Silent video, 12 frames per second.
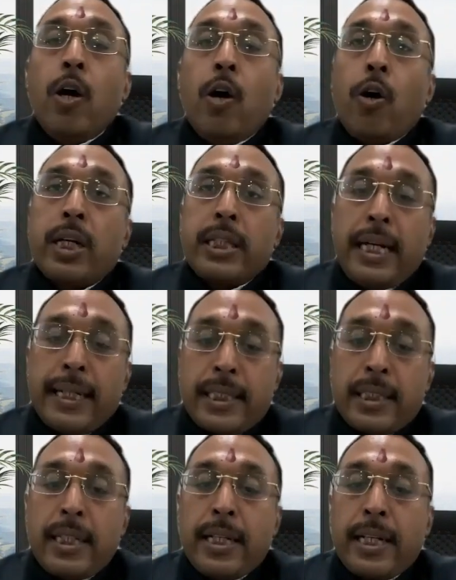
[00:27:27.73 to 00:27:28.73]
or the
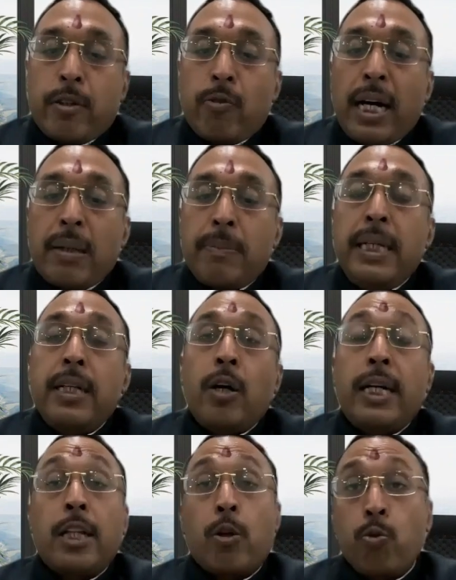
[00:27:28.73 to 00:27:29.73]
HSN requirement
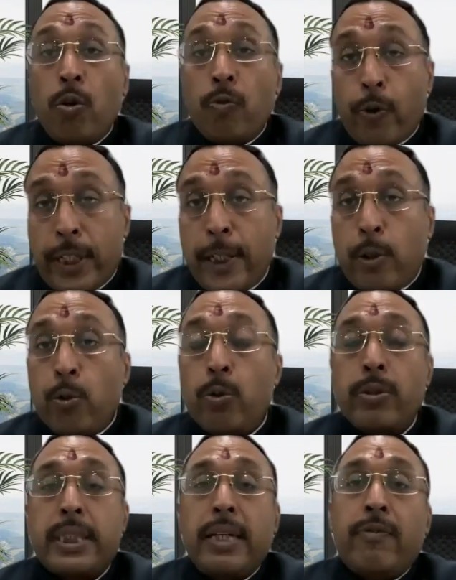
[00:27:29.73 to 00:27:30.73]
and the rule
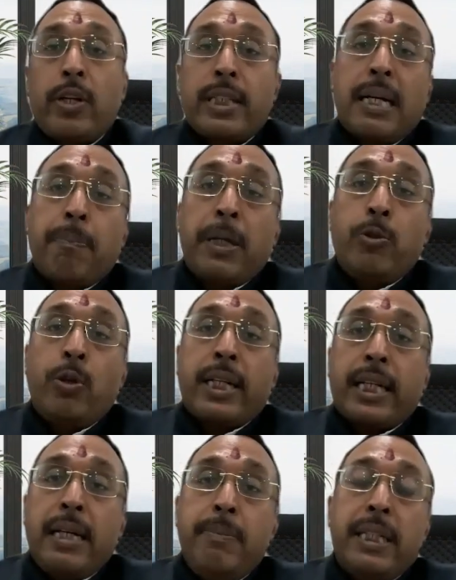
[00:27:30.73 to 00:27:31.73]
42, say for example, you
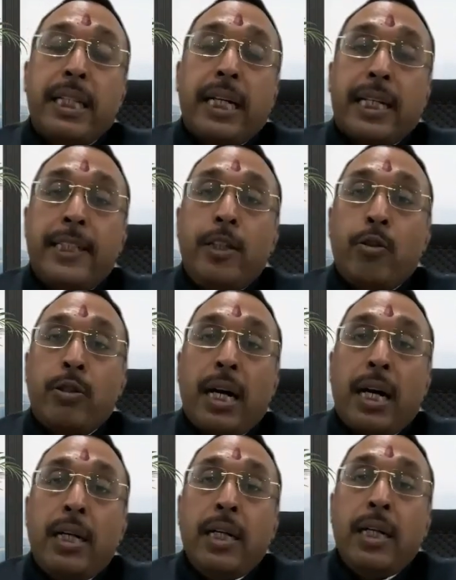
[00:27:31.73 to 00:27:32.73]
are claiming the credit on
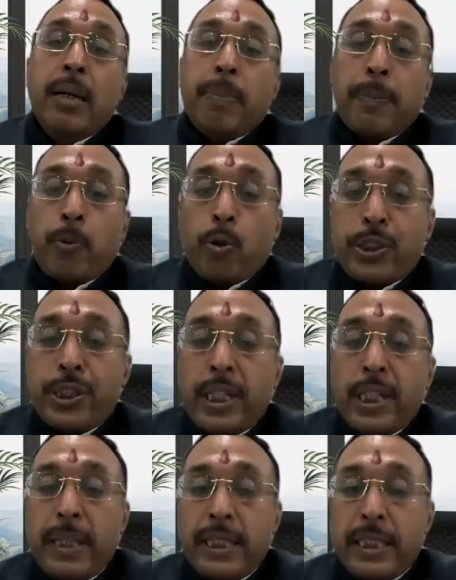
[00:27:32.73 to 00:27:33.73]
the
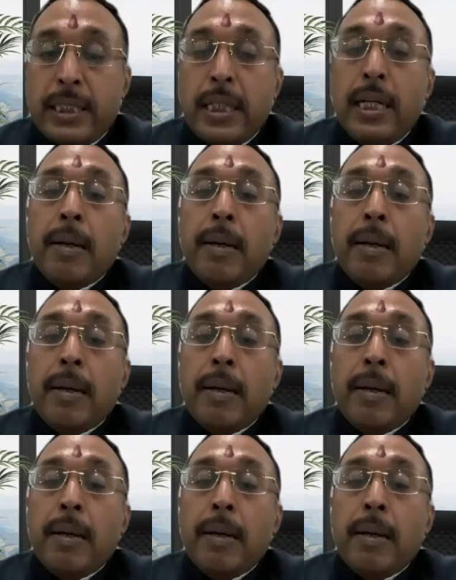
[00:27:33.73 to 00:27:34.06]
proportionate basis.